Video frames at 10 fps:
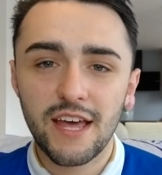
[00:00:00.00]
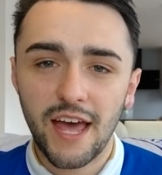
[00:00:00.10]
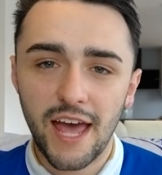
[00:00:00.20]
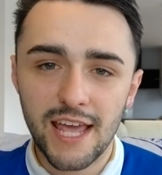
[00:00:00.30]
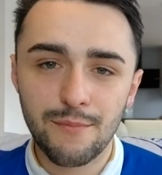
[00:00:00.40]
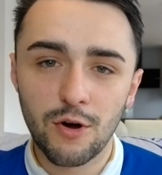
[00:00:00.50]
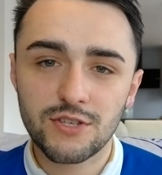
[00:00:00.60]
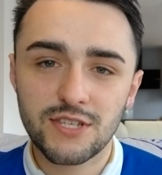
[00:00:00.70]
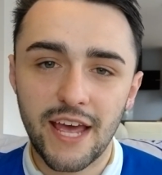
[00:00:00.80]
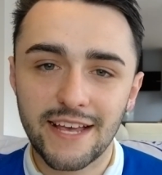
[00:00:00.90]

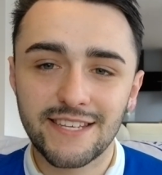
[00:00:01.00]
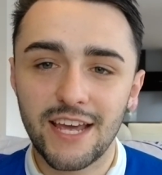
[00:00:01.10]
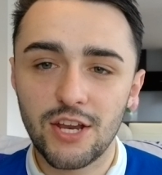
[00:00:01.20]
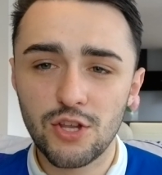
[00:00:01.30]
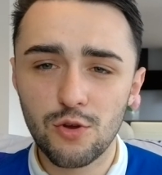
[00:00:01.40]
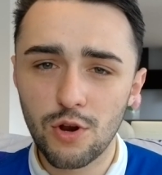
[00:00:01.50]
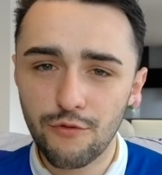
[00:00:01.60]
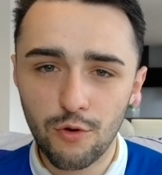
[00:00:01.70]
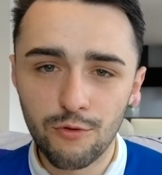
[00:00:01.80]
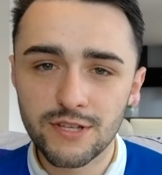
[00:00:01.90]
Amos, Eze and Hugel have
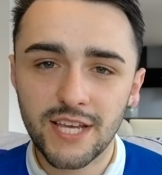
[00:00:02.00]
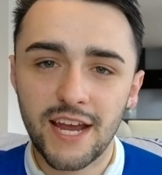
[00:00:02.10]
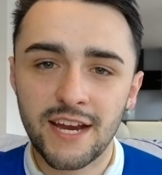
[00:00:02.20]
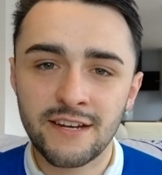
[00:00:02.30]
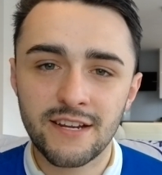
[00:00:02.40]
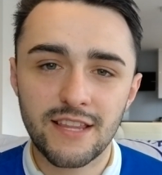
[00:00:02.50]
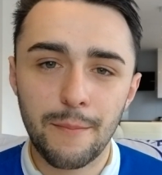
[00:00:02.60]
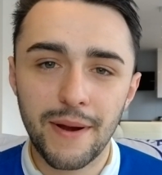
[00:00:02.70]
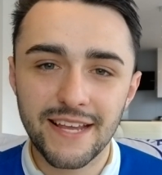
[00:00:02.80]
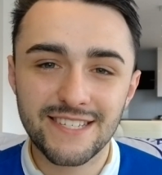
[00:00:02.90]
all retained their
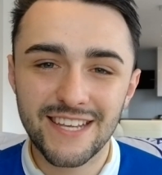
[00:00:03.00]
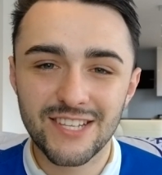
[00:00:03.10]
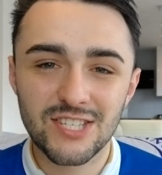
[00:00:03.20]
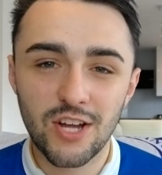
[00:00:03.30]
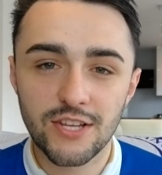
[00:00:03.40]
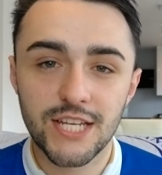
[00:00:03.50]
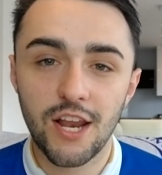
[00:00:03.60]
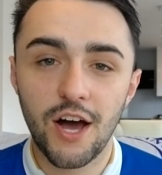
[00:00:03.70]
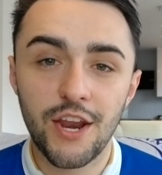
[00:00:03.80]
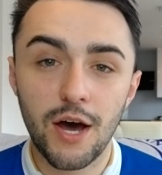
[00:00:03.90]
places in the starting
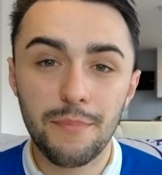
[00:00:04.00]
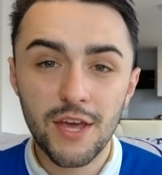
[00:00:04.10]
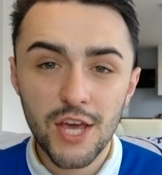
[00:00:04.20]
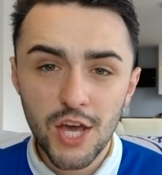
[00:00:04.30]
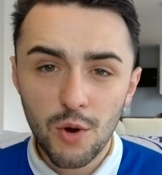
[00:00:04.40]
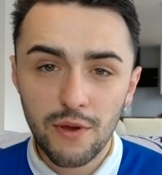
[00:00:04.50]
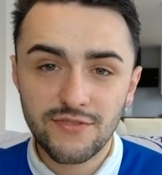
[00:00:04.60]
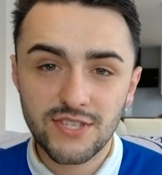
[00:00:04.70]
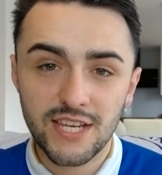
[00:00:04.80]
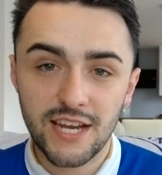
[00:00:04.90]
lineup. We've
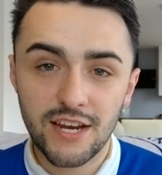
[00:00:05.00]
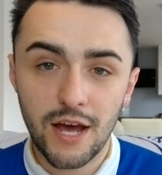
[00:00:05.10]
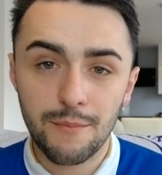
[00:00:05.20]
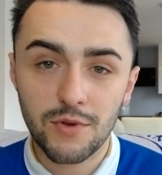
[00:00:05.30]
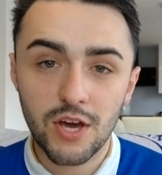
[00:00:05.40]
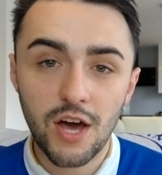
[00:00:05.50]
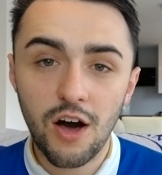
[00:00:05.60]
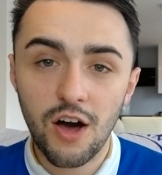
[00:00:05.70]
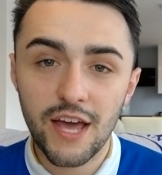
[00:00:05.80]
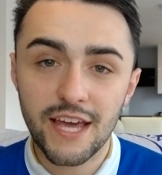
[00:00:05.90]
seen
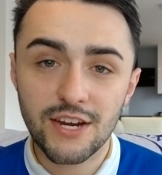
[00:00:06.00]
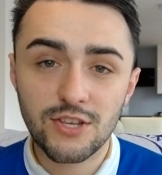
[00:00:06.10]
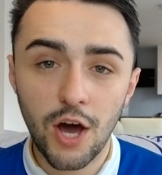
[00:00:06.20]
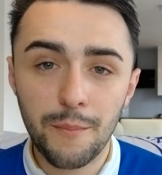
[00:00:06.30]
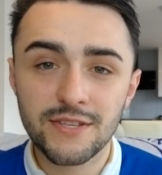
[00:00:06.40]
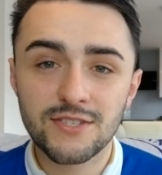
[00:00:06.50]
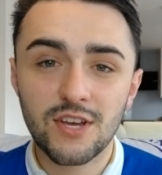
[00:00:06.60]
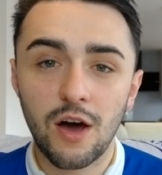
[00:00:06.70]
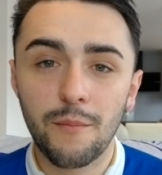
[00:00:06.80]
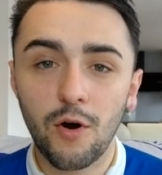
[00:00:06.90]
Kakai and Gubbins
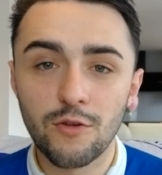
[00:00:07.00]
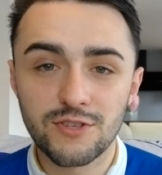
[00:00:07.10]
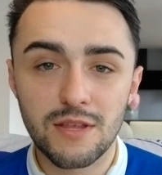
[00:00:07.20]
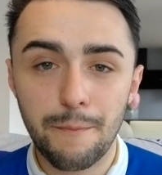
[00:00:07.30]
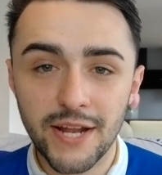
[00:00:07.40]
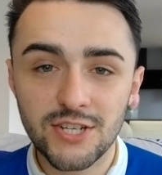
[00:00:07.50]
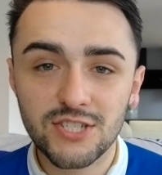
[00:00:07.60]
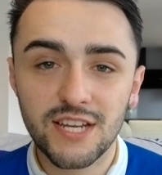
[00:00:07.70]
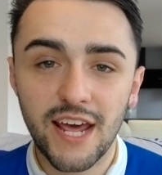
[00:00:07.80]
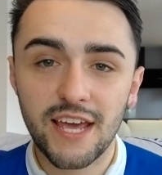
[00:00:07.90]
come onto the bench
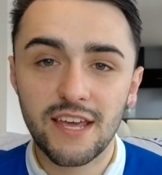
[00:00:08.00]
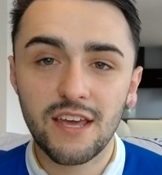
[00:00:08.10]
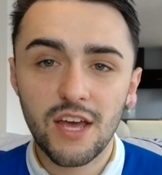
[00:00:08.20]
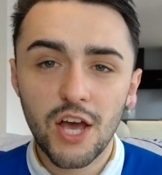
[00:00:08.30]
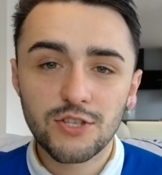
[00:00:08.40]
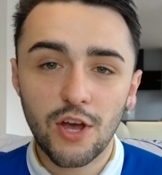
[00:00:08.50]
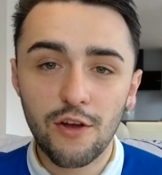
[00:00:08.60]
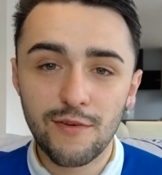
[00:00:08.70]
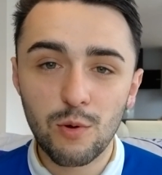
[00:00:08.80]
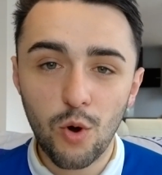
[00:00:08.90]
today. So
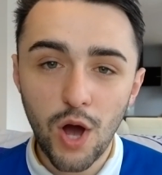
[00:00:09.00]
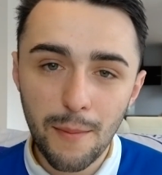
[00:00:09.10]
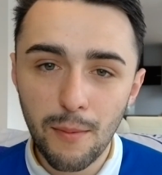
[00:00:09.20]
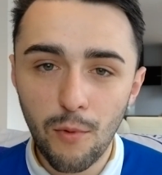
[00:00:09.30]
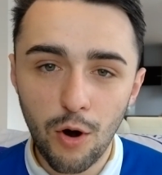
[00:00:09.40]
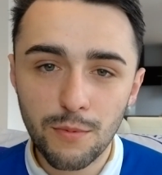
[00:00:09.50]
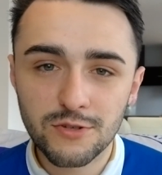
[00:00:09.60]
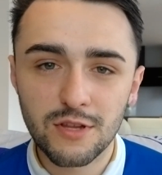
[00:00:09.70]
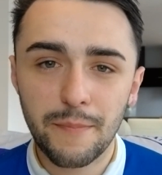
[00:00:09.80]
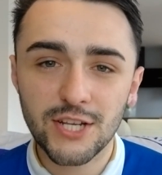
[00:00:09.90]
hopefully we've got a couple more options
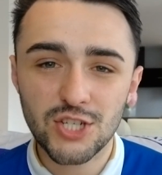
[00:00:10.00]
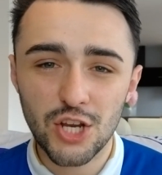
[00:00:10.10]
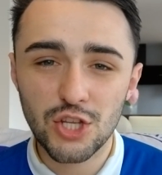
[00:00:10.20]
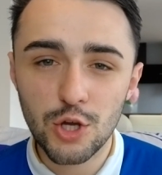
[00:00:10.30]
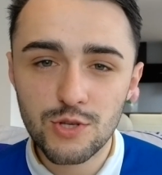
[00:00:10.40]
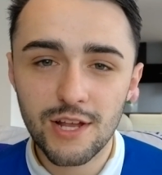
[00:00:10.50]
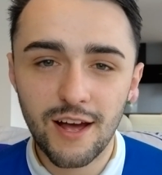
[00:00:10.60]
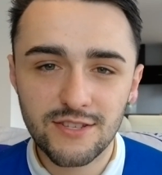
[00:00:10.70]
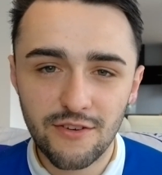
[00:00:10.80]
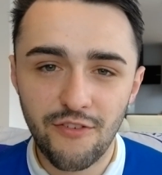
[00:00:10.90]
on the bench and
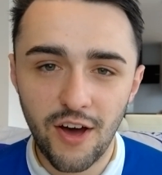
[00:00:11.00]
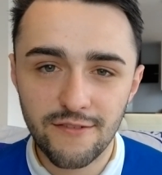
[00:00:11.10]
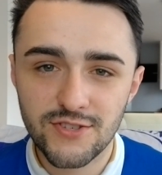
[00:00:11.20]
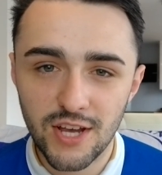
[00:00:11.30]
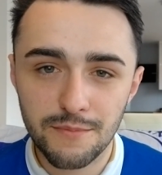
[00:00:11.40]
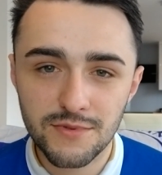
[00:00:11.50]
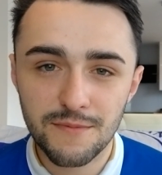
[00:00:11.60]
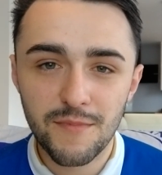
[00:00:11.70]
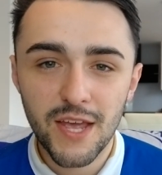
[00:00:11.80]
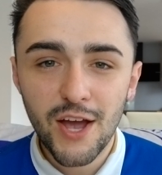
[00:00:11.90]
utilise the five subs.
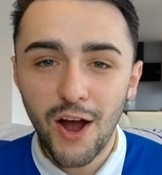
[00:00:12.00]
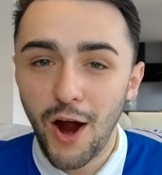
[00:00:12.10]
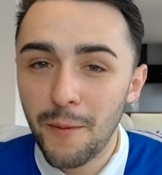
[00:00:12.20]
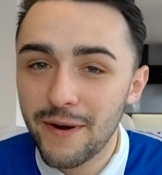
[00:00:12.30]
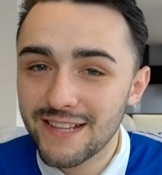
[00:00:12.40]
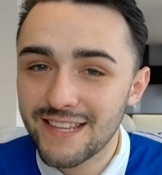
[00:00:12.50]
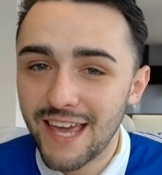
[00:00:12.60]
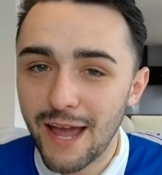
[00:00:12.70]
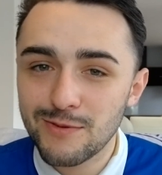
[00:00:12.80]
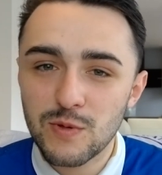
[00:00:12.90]
I'll predict the
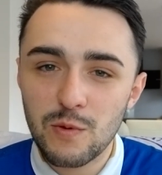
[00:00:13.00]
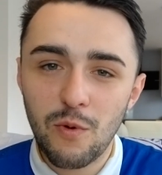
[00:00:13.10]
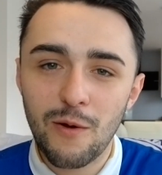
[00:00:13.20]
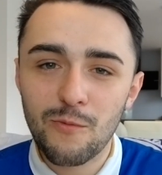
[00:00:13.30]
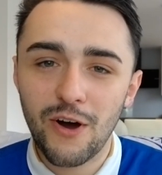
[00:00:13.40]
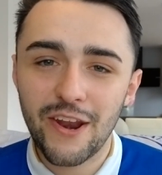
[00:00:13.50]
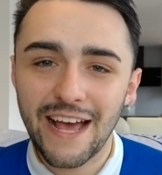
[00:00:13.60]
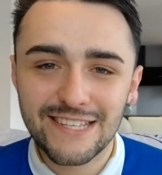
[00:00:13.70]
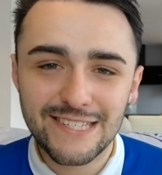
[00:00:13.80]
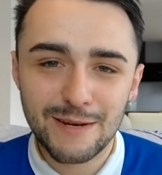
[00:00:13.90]
game to be 1-1
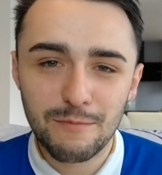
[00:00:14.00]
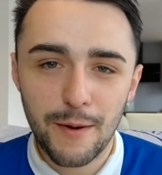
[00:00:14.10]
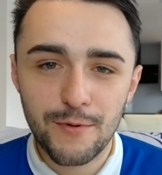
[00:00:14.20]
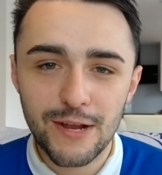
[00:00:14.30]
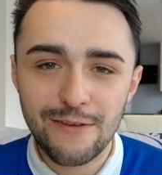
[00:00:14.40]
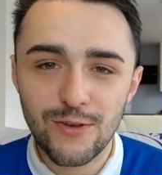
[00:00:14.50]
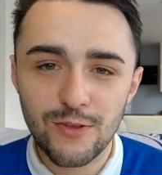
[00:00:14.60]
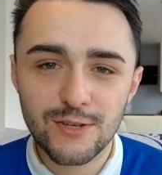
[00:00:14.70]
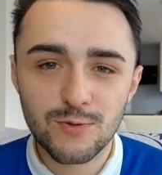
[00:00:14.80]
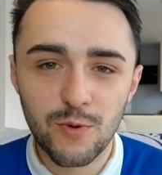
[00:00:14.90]
as I did in my preview
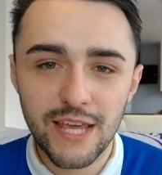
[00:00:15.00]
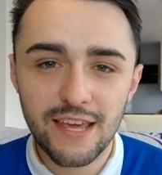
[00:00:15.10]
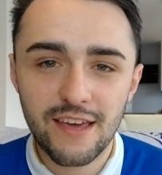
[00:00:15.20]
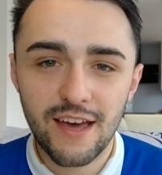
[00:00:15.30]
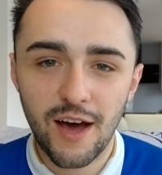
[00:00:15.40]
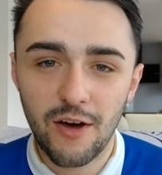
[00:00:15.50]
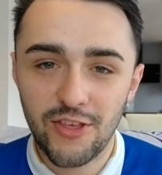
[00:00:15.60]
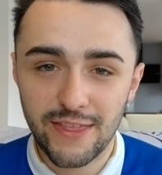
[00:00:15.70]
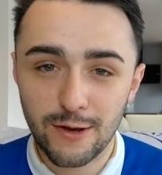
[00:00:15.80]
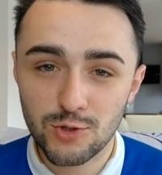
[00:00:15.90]
this week. I
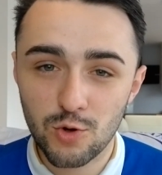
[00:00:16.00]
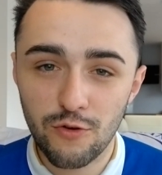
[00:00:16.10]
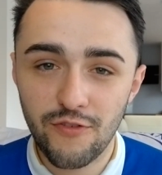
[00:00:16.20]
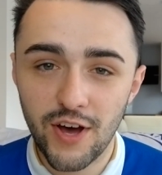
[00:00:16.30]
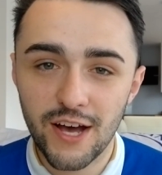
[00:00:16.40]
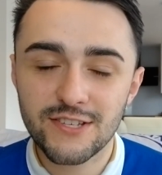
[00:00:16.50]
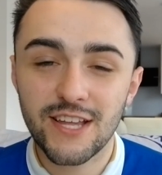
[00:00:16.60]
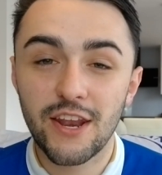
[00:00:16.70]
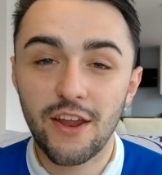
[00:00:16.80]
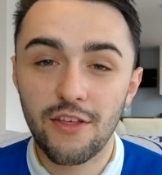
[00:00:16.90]
think they'll score first
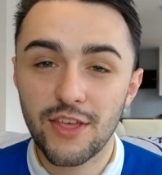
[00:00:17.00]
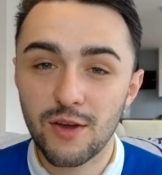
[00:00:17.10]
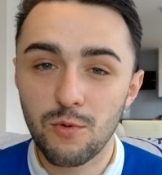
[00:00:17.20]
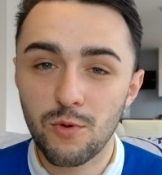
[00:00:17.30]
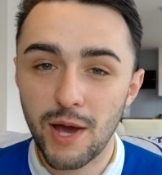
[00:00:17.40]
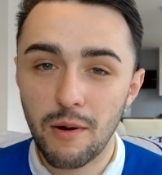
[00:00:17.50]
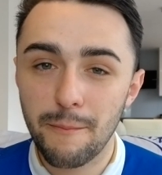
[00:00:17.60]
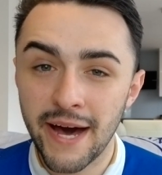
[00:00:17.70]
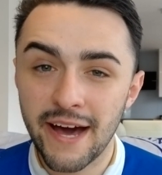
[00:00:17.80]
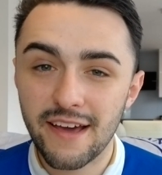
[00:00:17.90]
and I think we'll get on
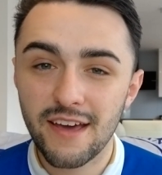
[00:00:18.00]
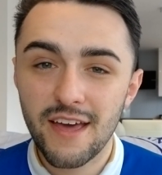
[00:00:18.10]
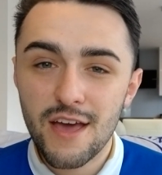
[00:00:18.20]
back.